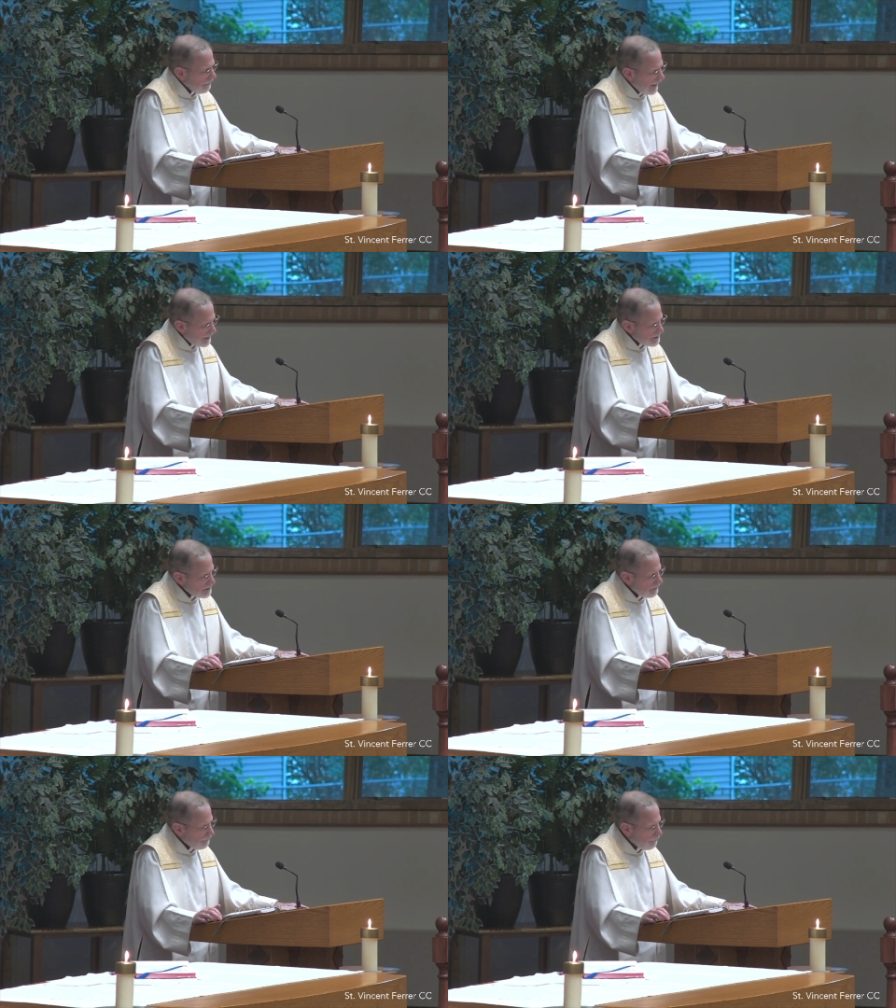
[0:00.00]

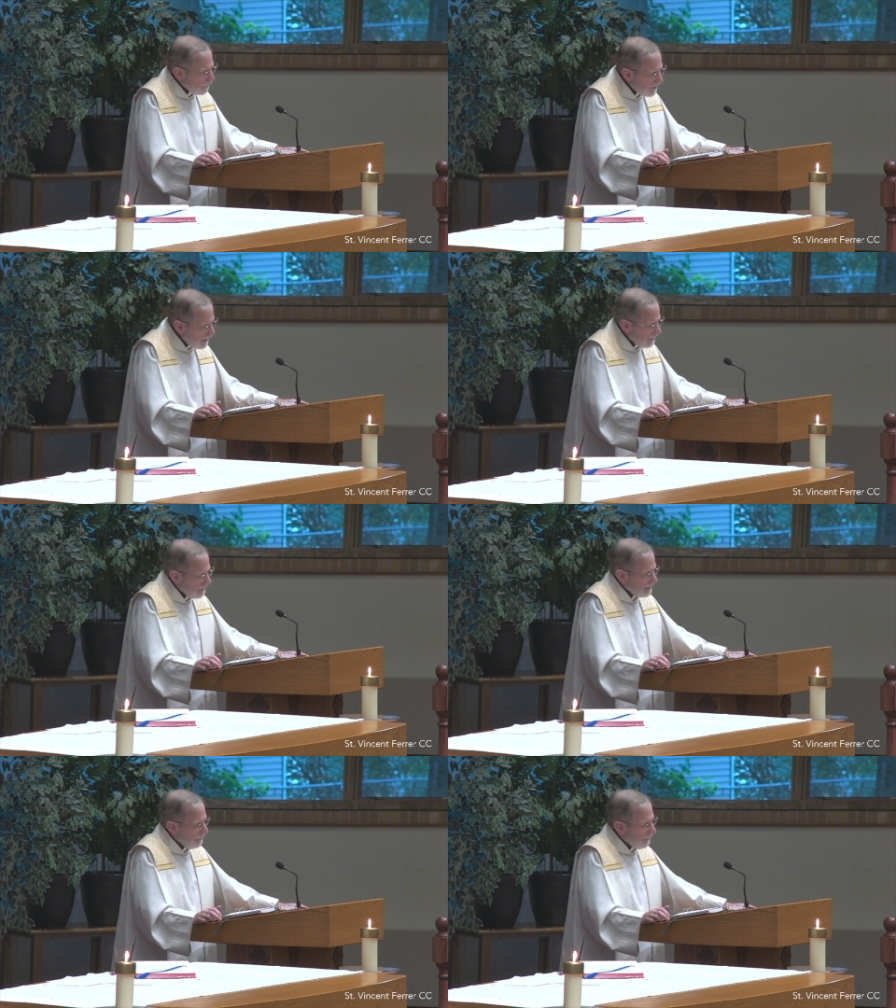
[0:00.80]
That's the
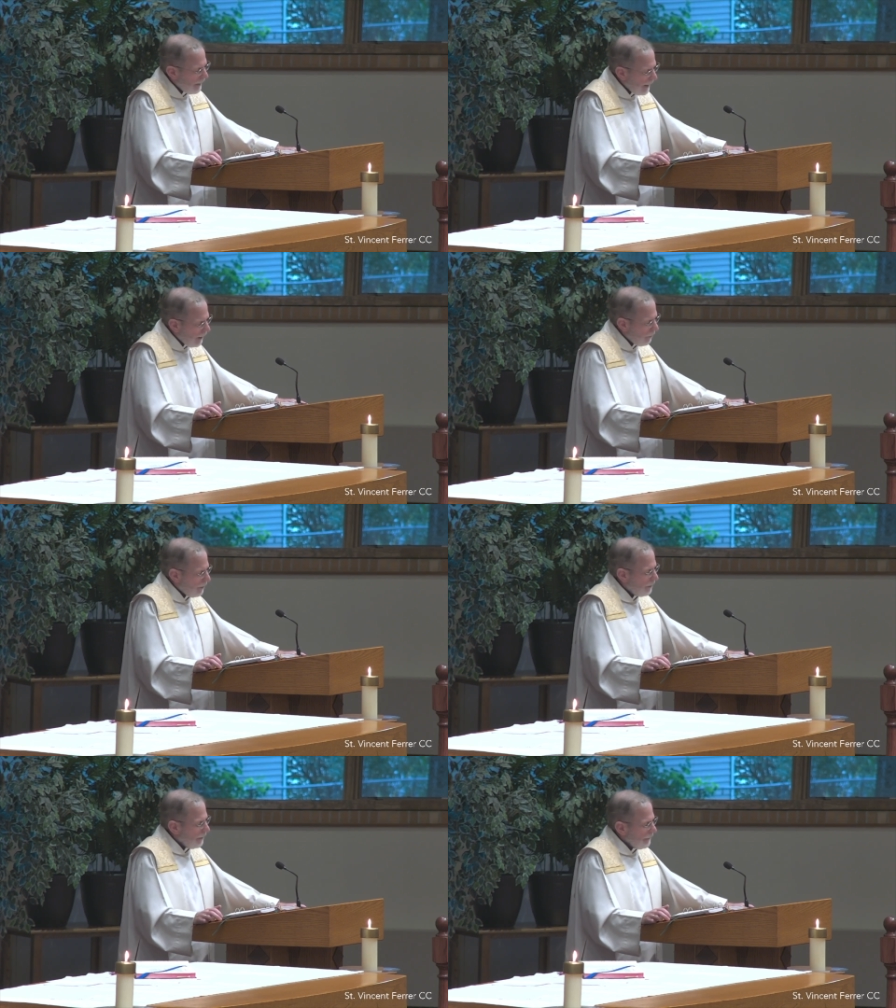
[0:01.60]
freedom and the
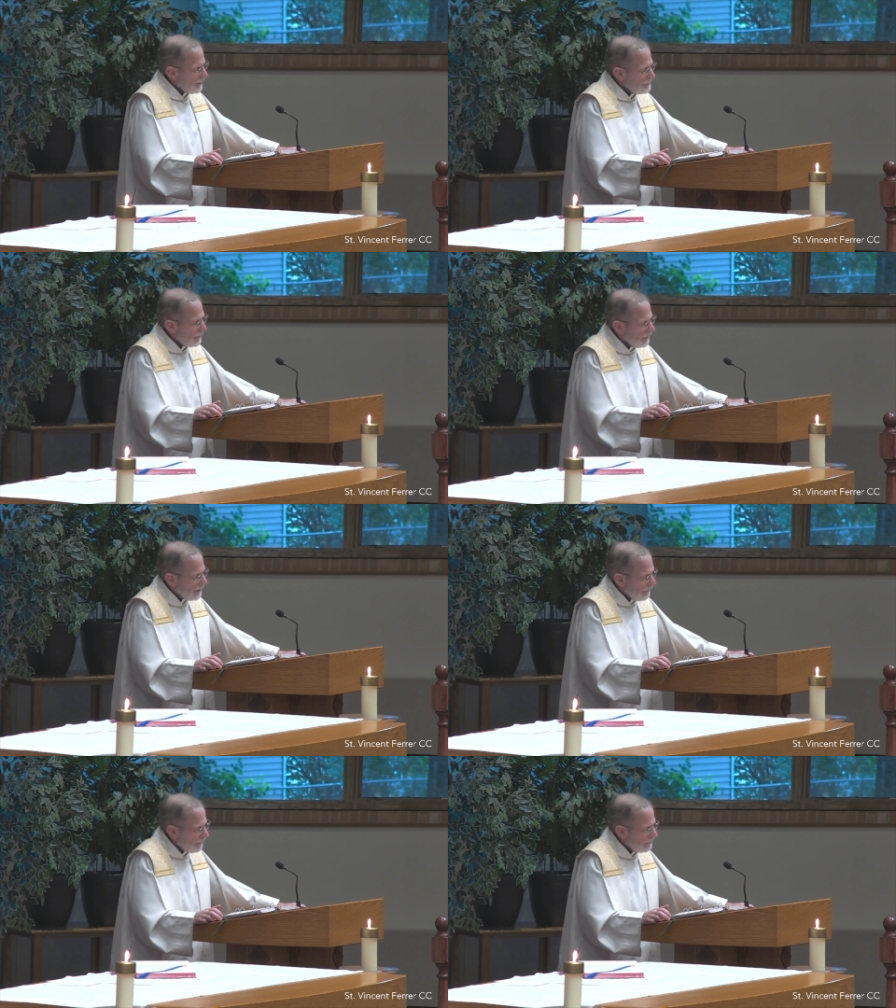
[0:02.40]
power that's
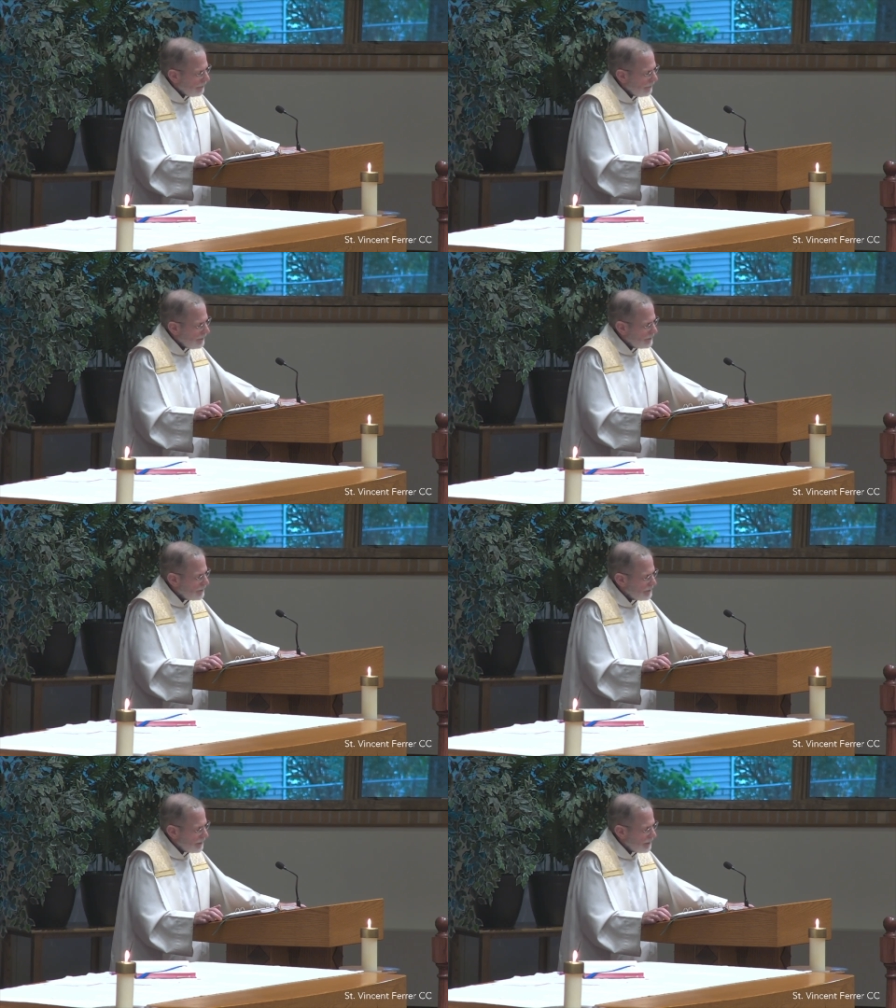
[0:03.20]
been given to these